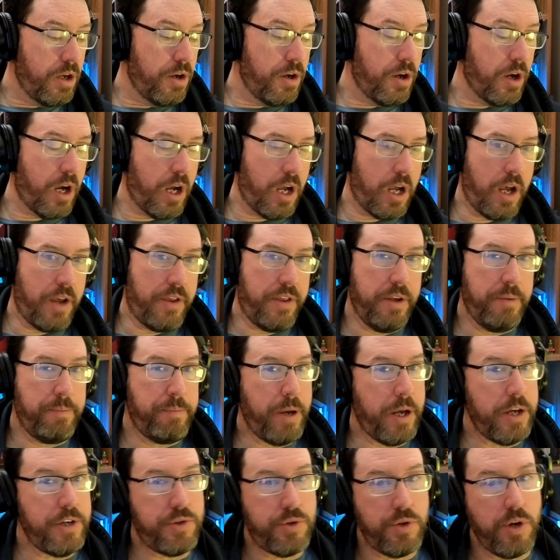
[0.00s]
I think
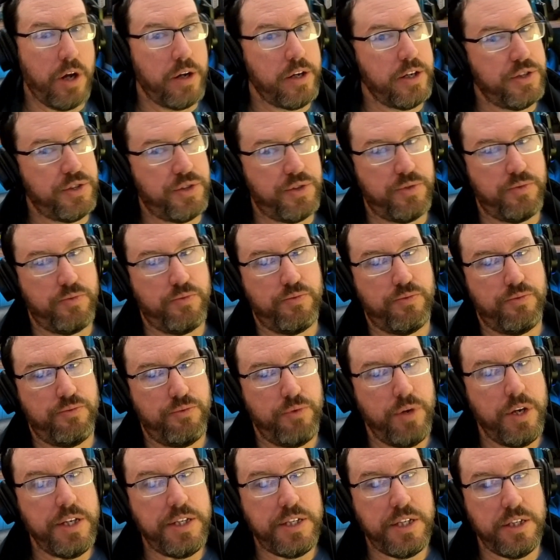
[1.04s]
Patreon has
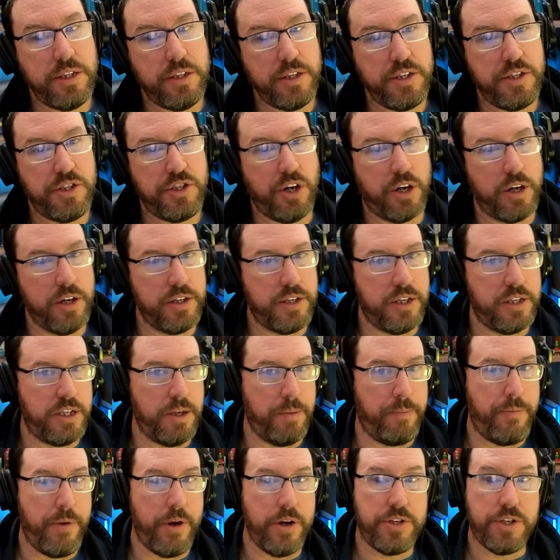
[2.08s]
recently started to dip
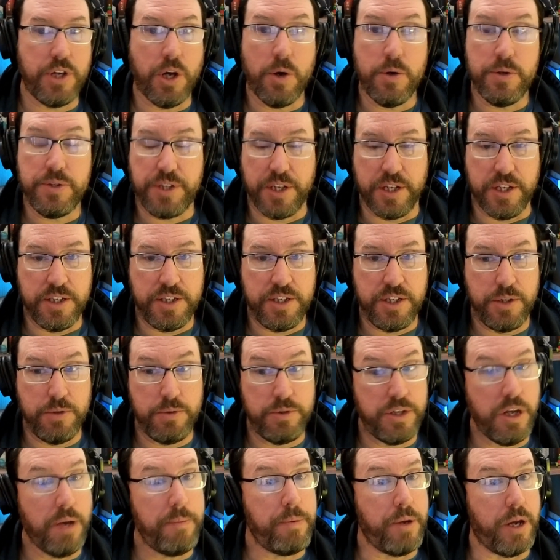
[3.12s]
their toes into
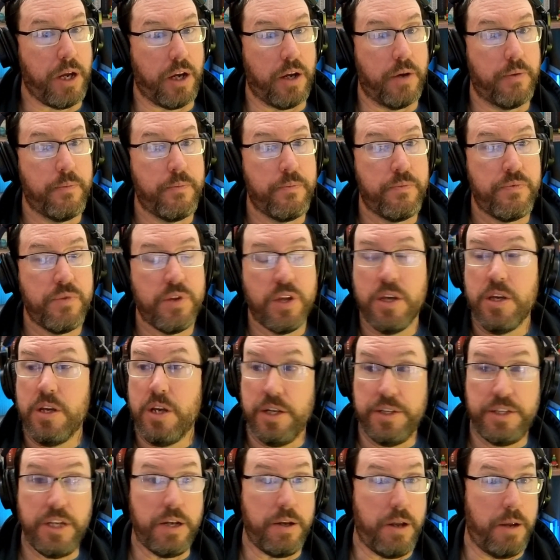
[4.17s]
tipping. I
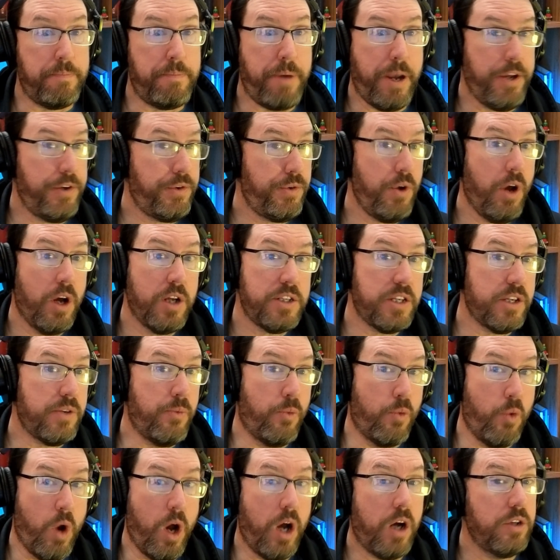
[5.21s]
said, and Patreon's a
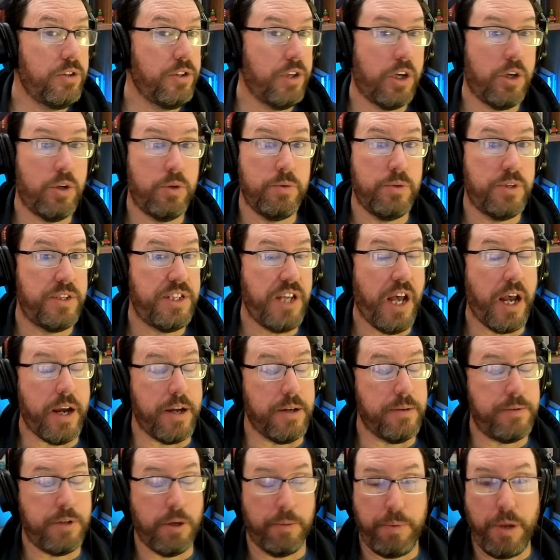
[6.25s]
well-known site,
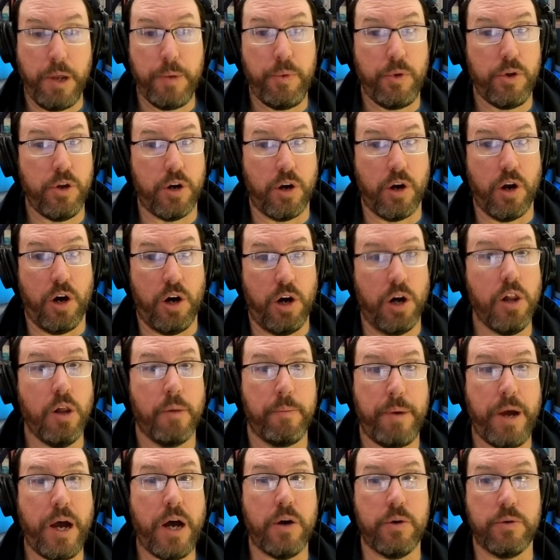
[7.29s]
so people are all
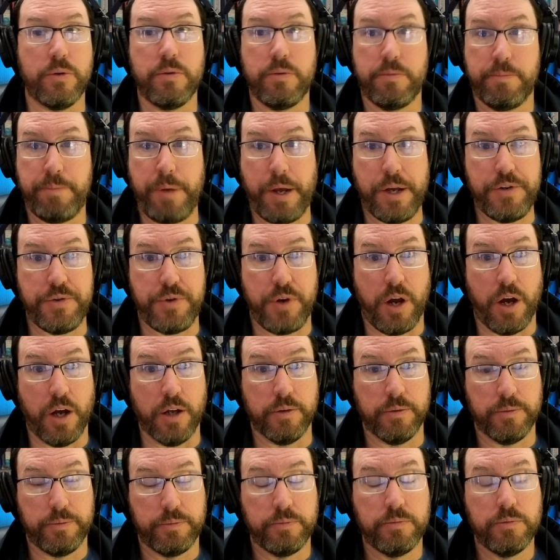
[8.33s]
about Patreon.
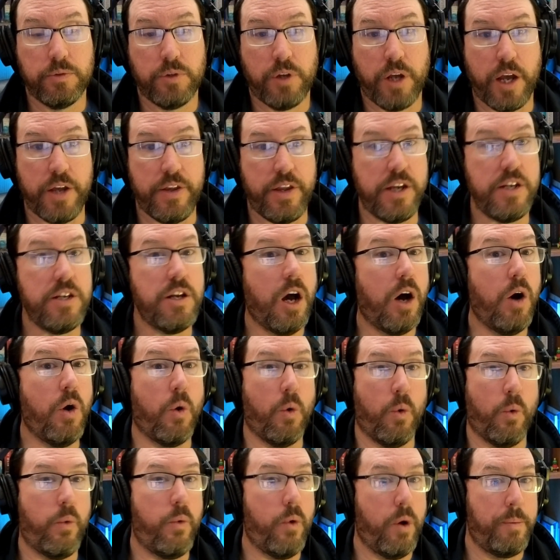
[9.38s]
Okay, they know
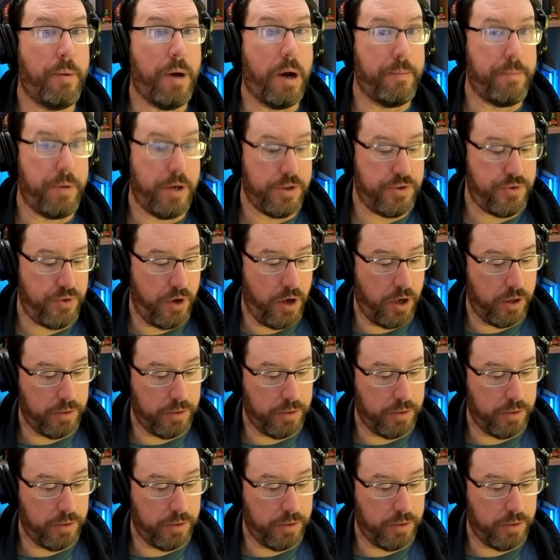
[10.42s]
about Patreon,